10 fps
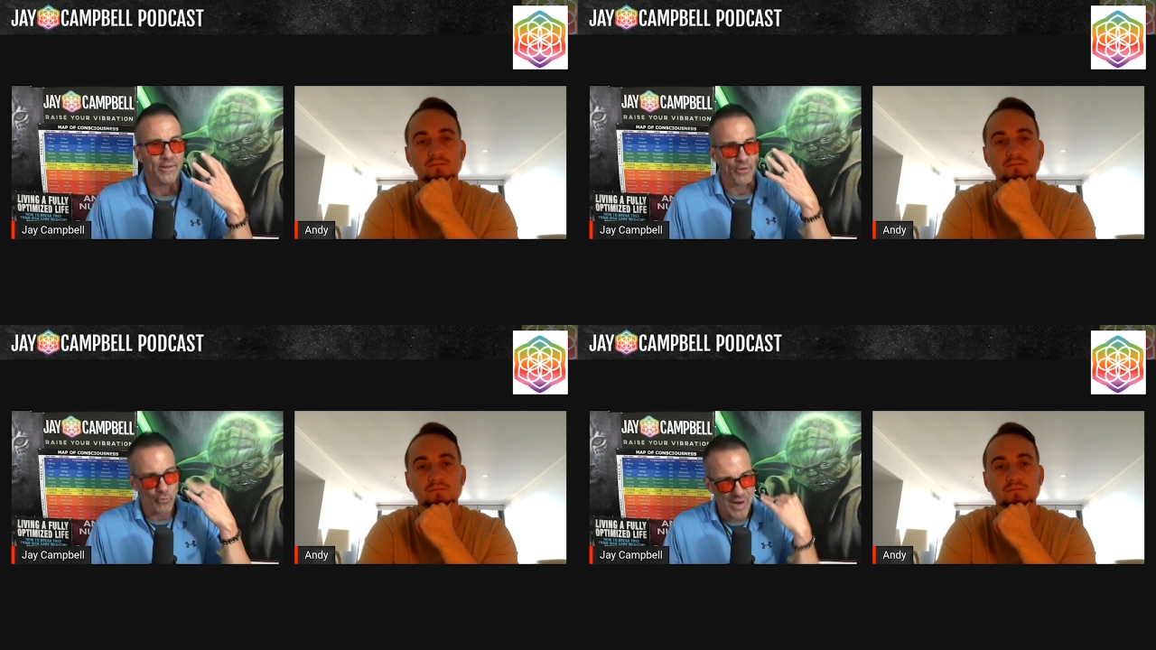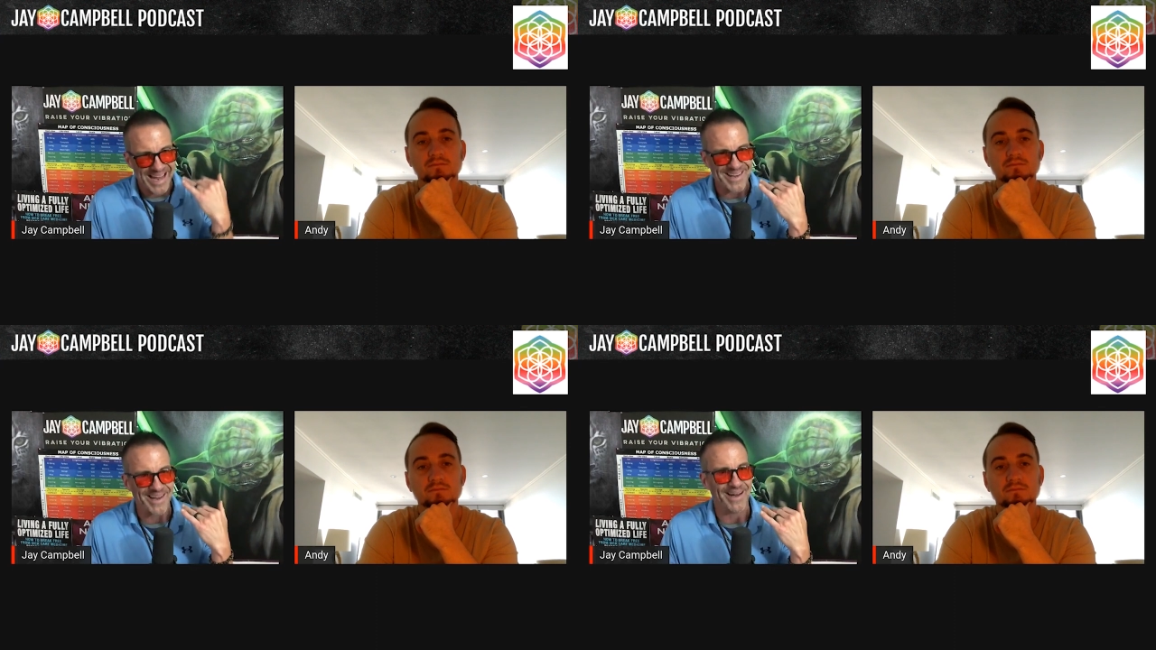Speaker 1: the
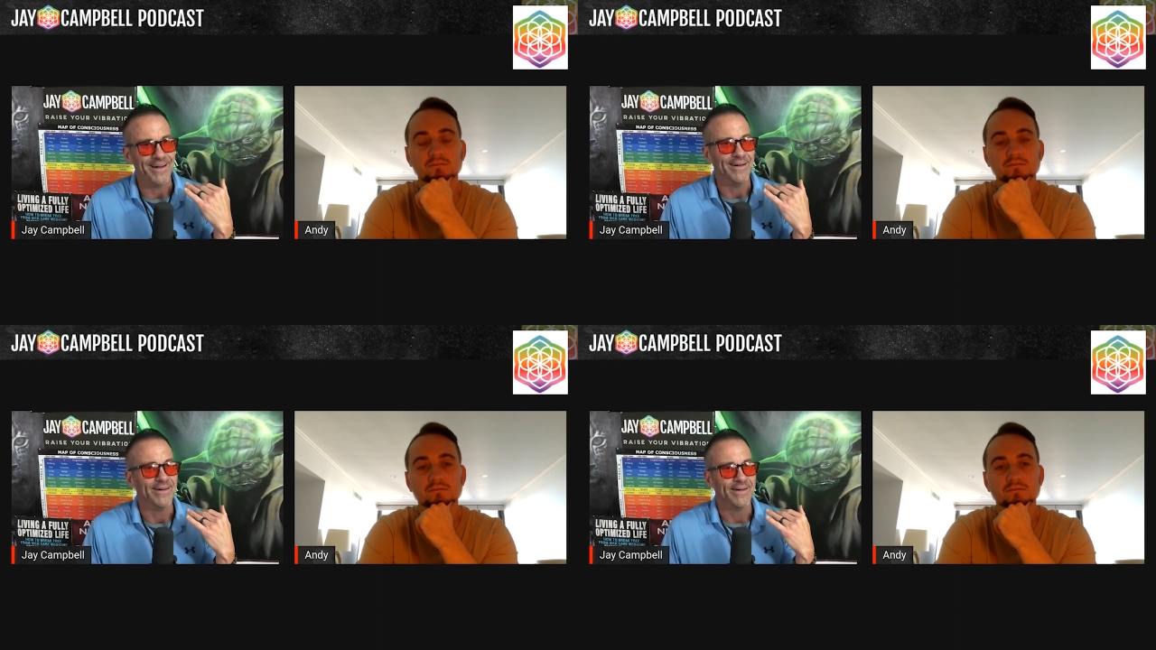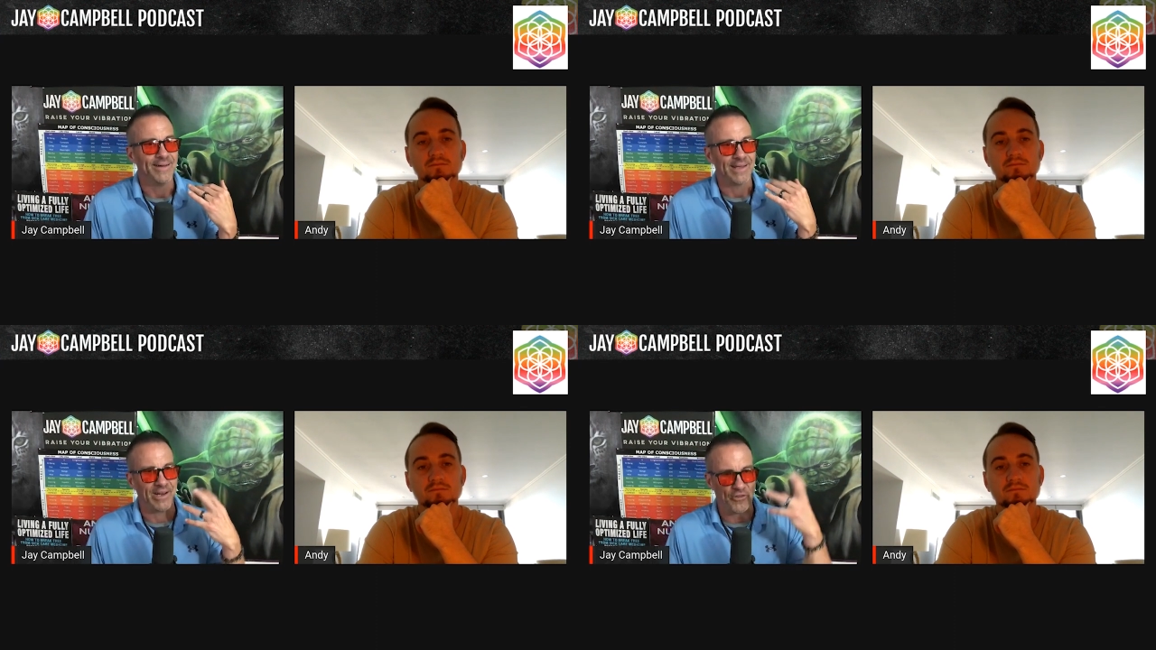retina
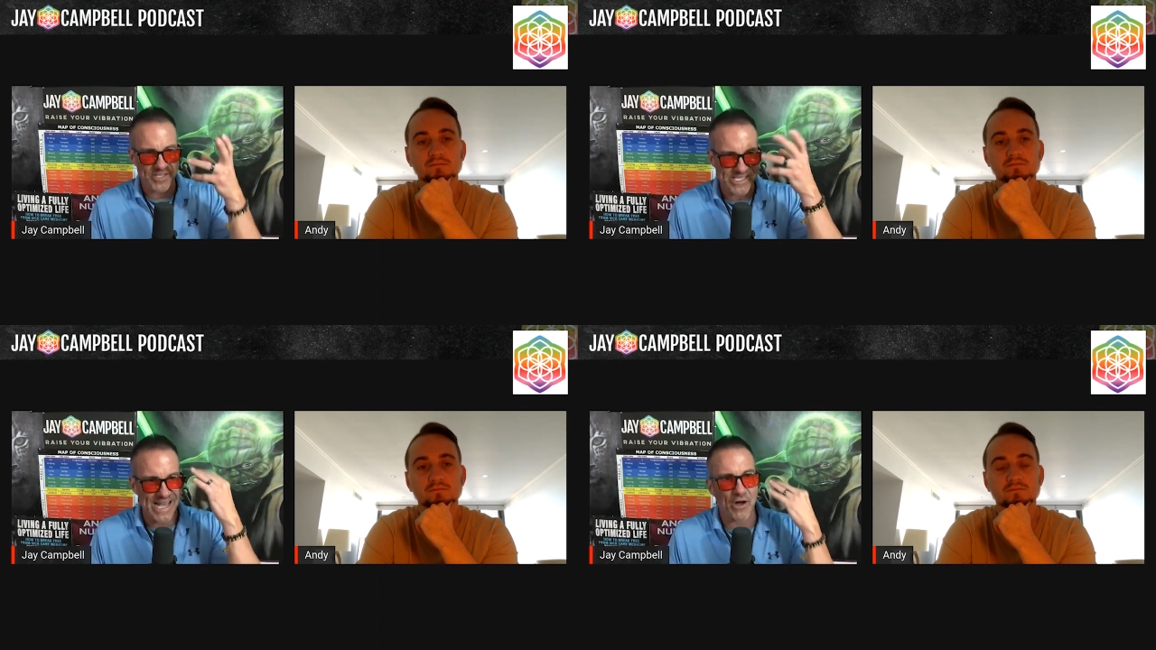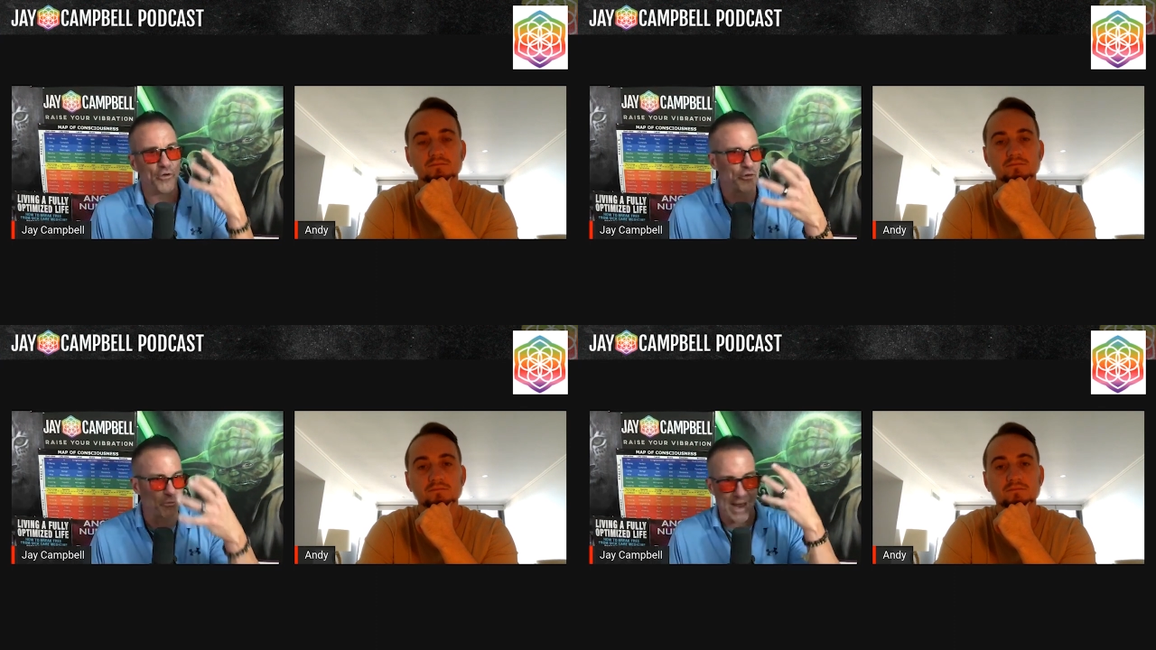you know the
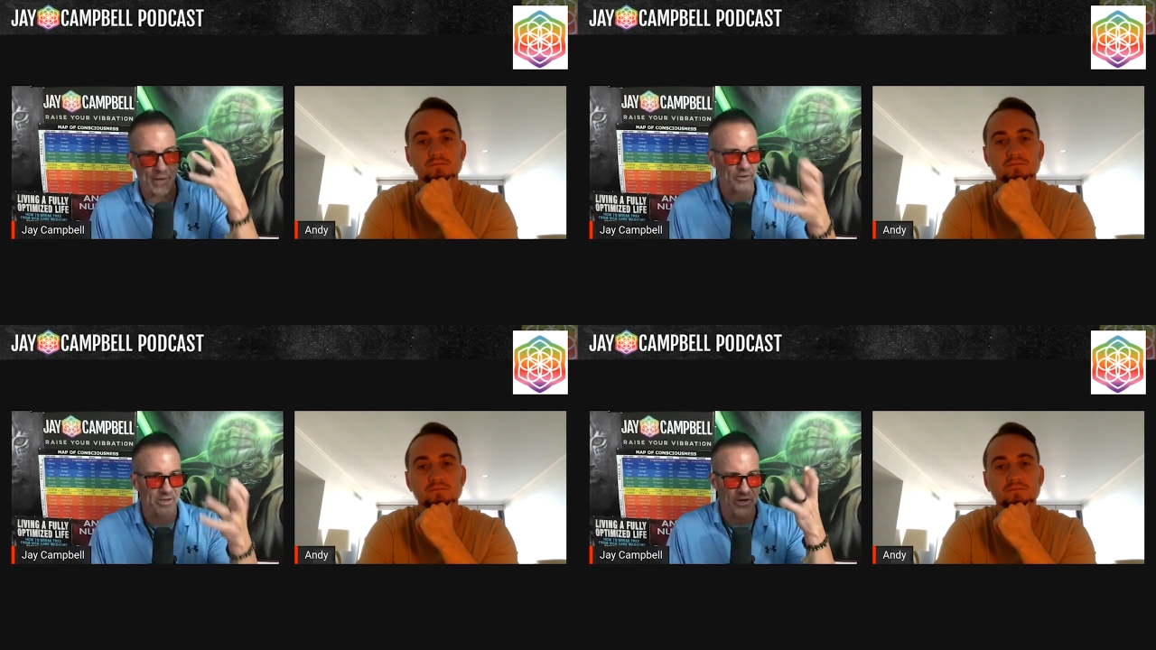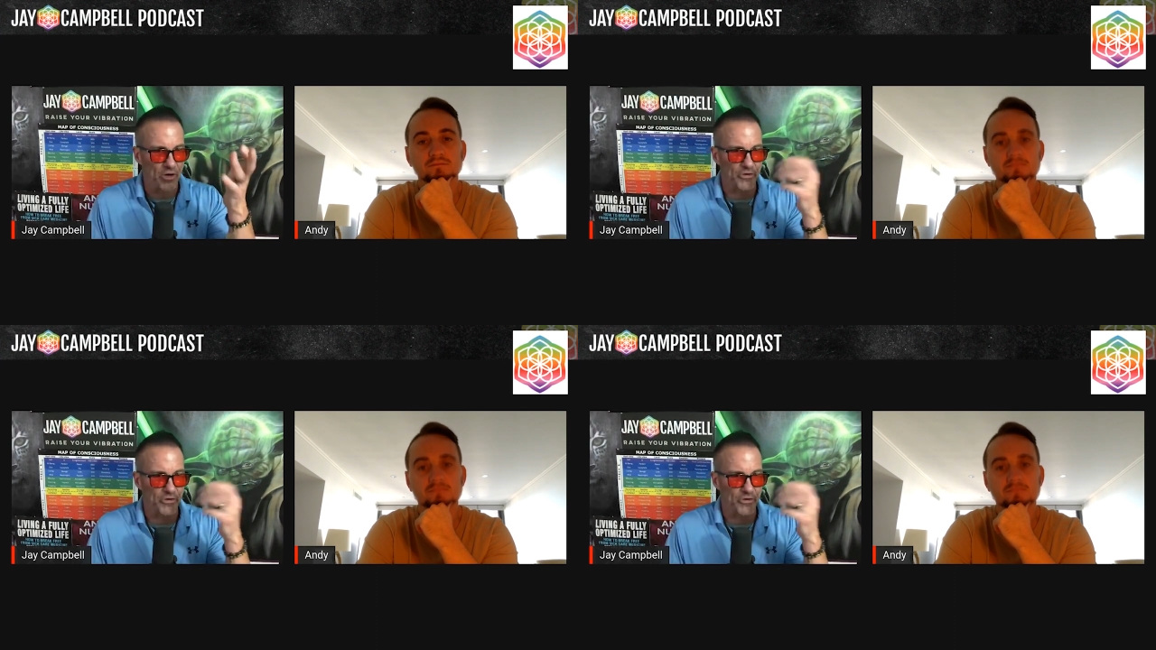cells around it you know you